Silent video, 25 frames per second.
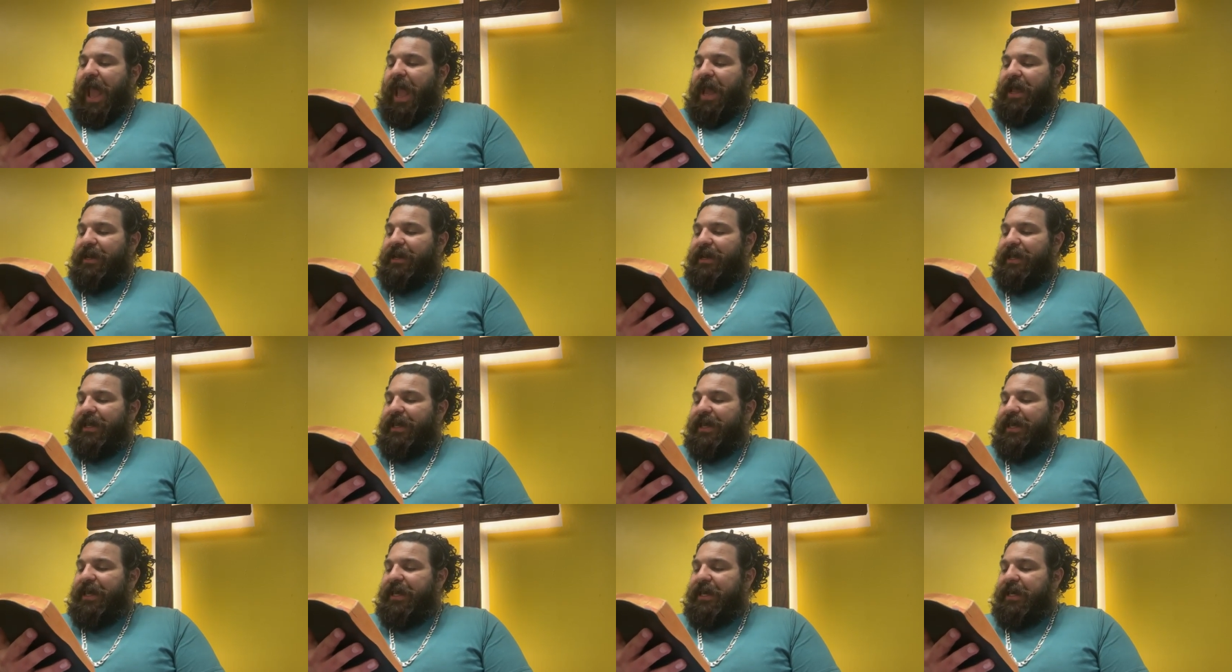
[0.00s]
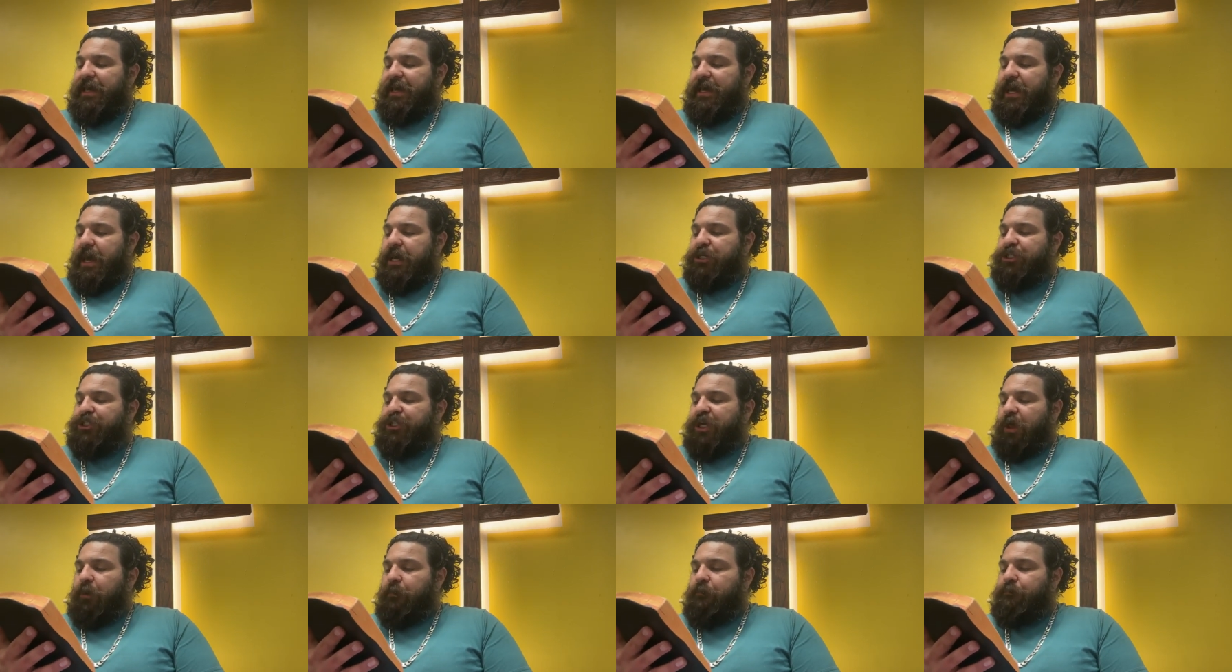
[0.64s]
And he
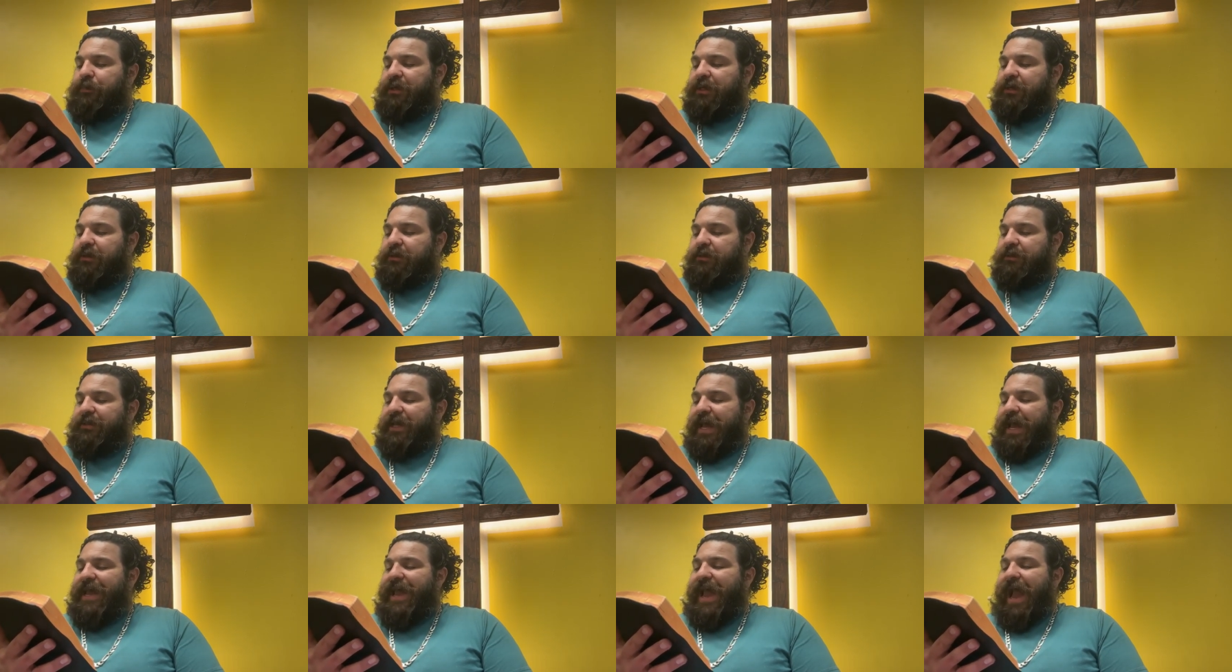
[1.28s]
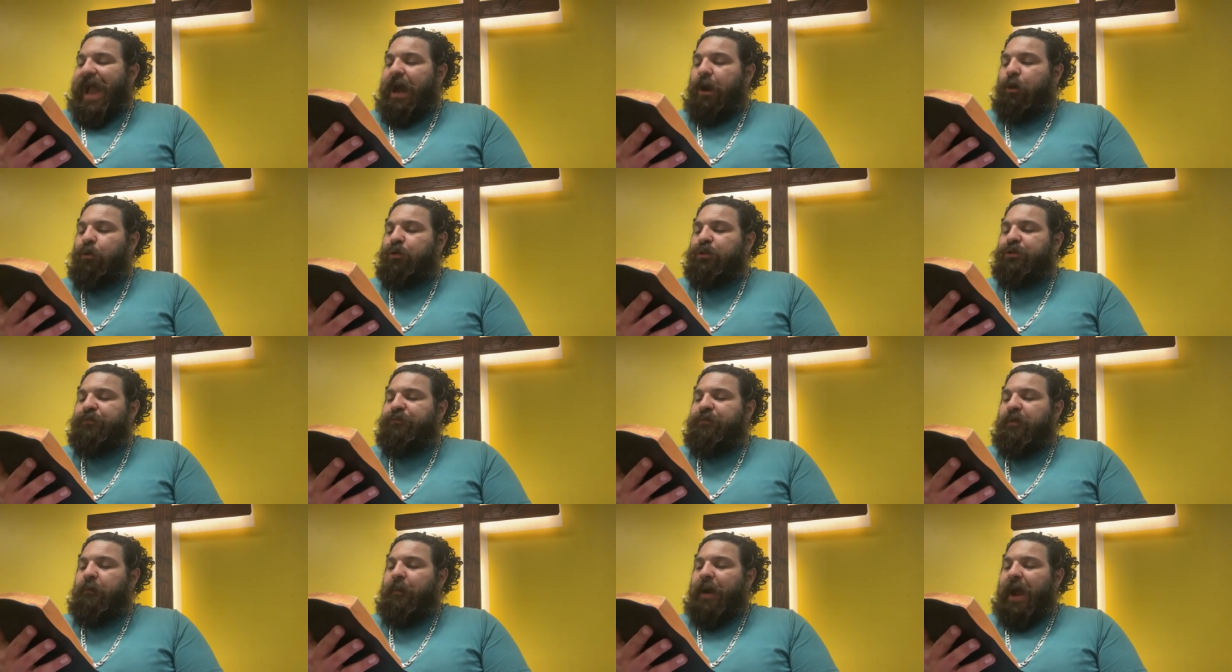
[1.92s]
shall build a
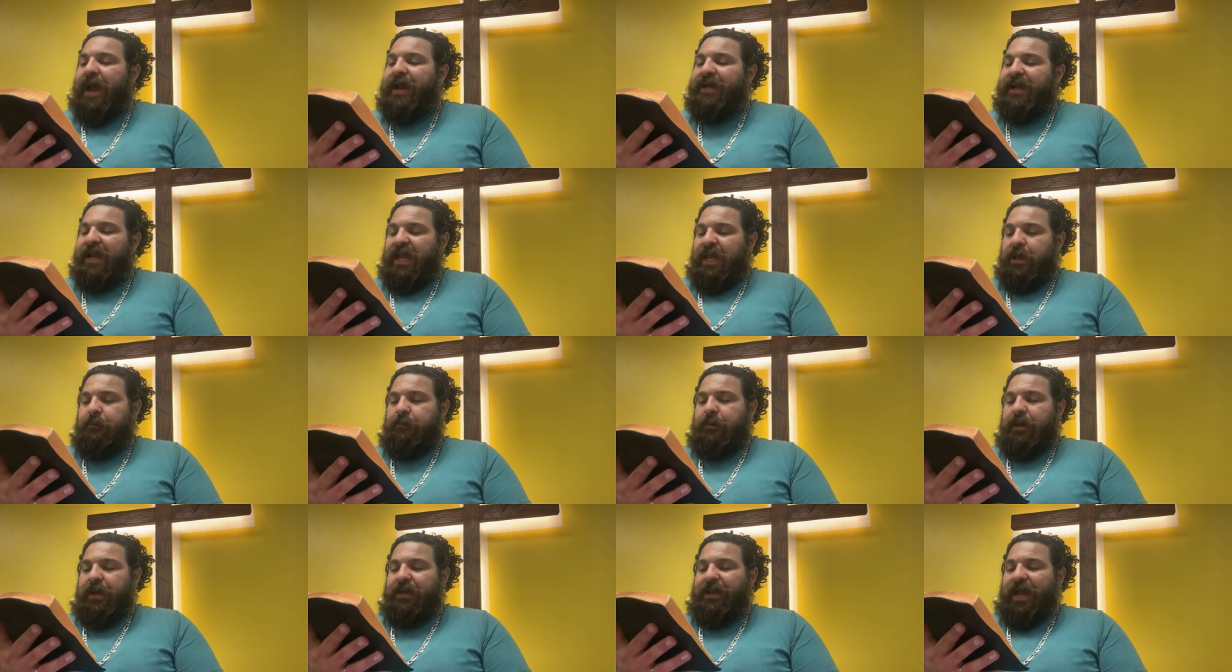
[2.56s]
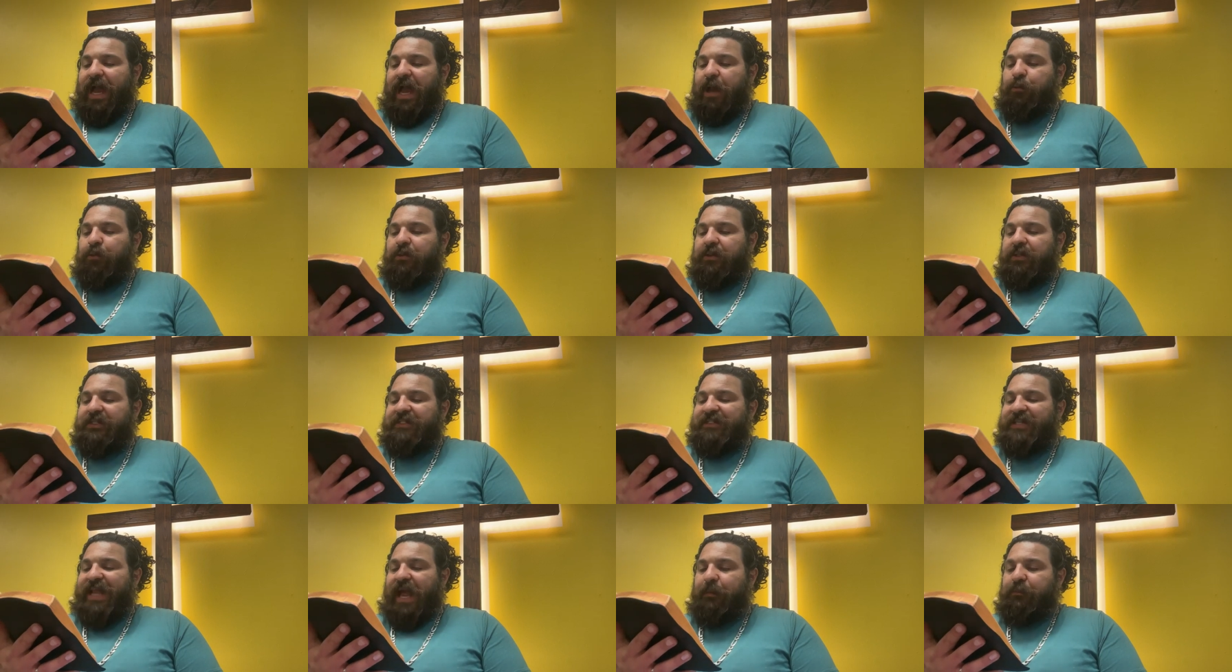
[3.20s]
house for my name, and I
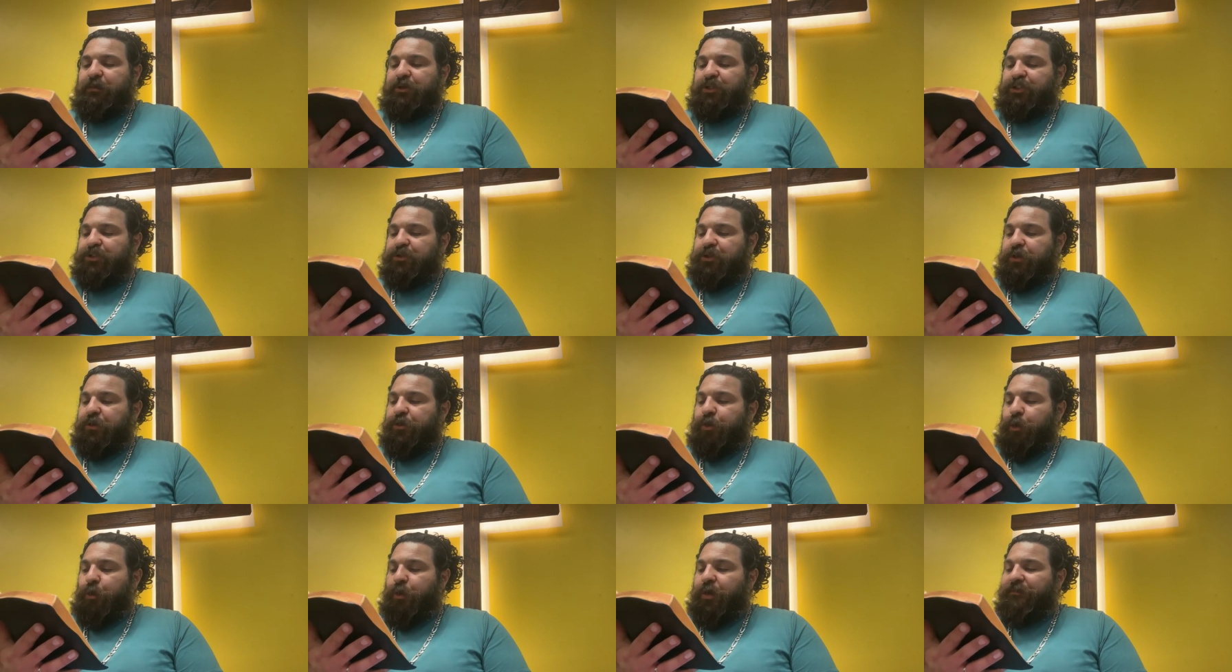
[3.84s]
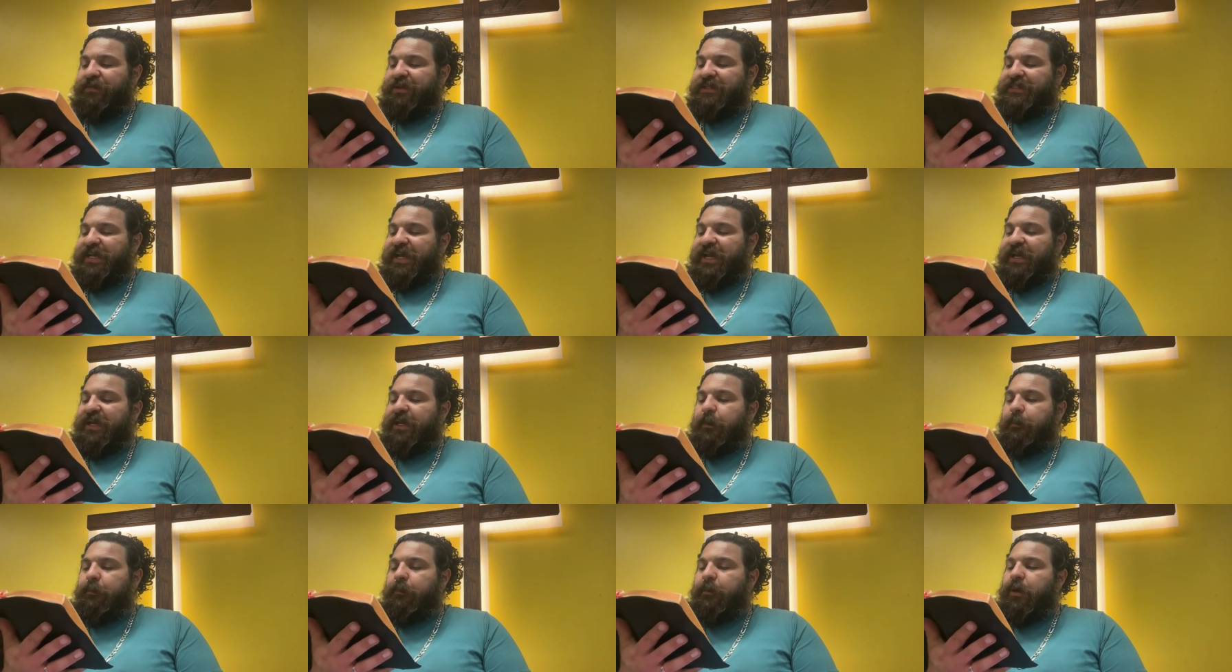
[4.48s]
will establish the throne of his
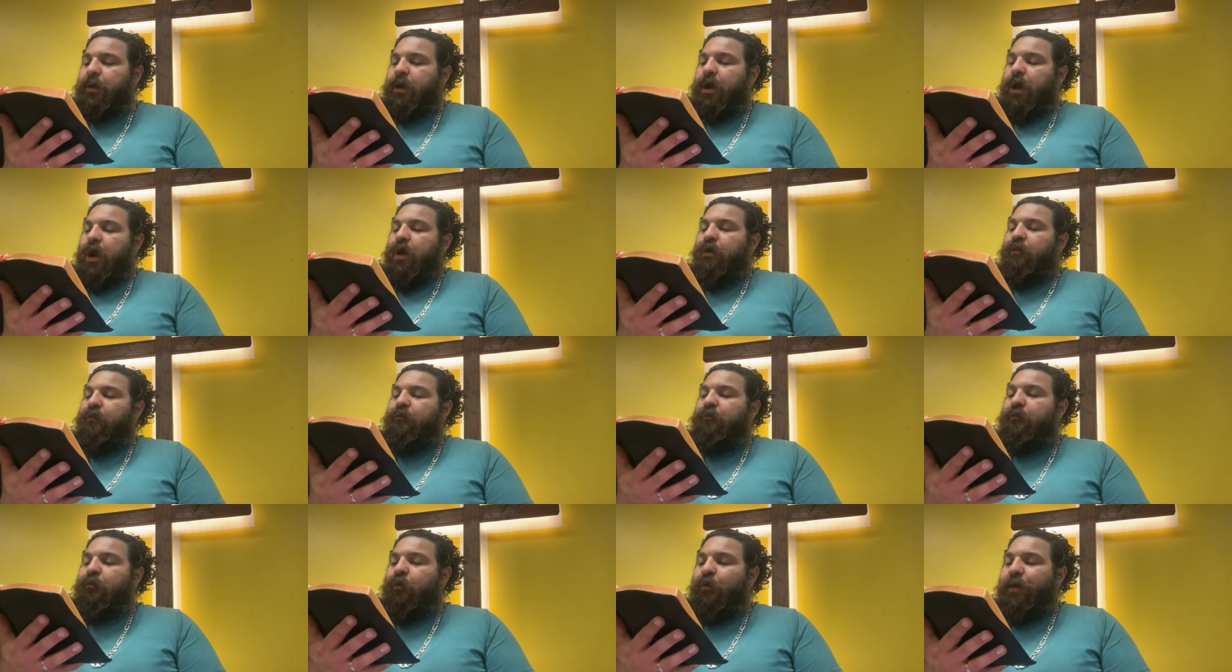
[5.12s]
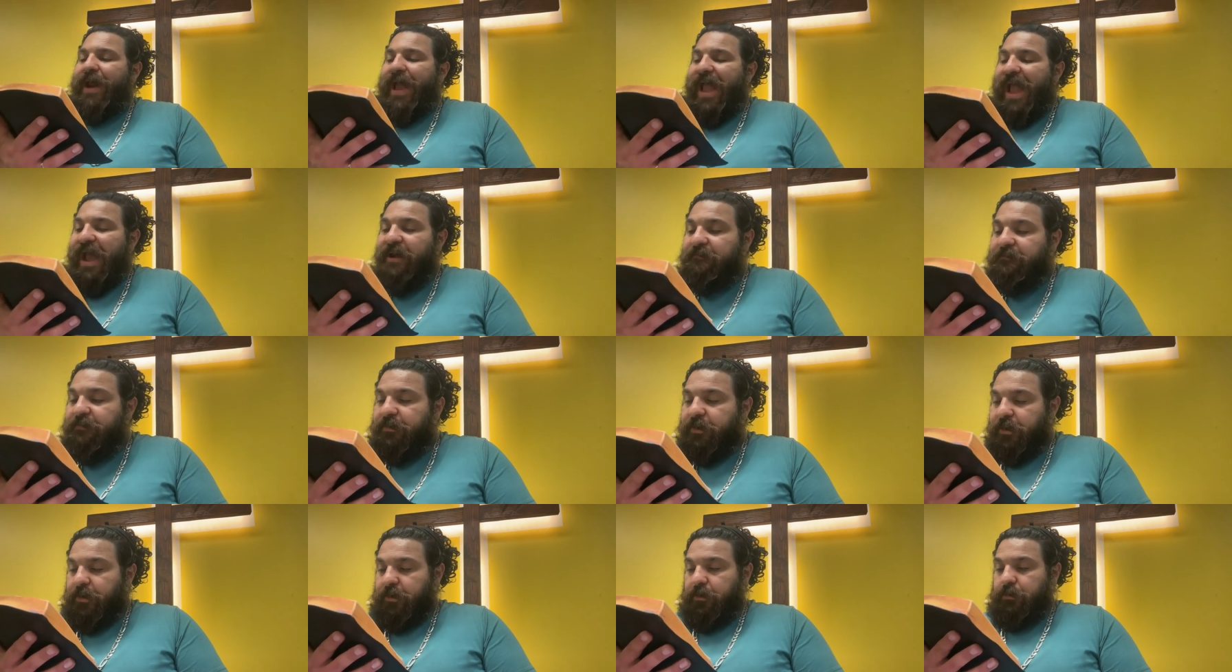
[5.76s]
kingdom
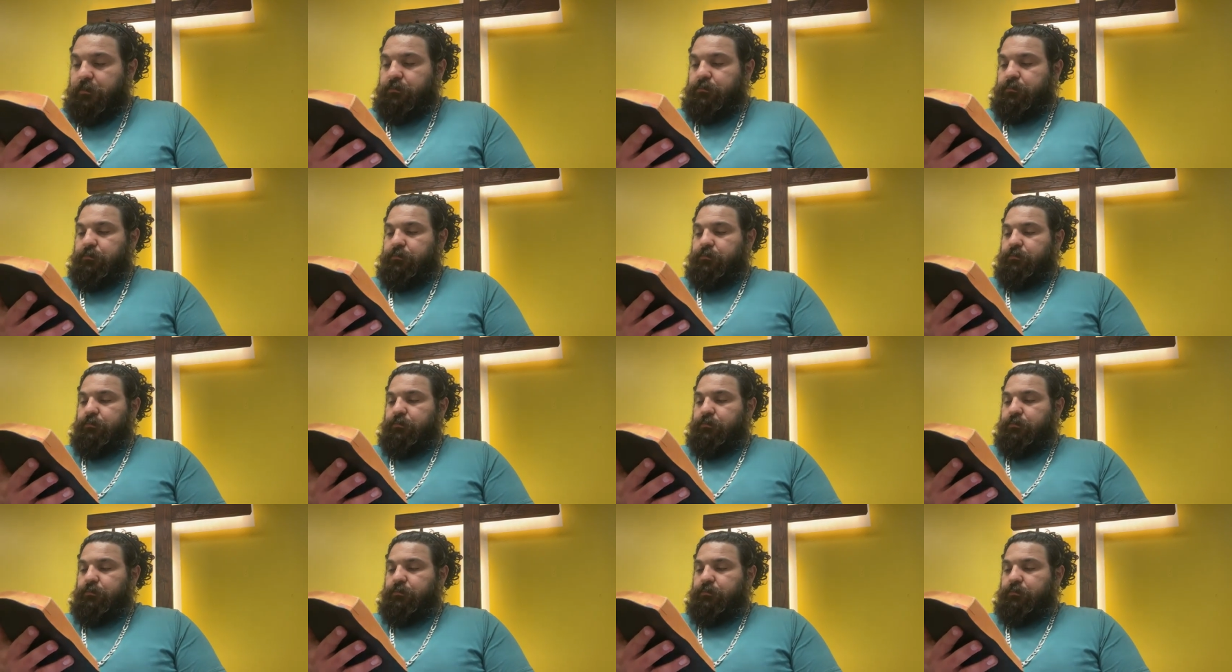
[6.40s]
forever.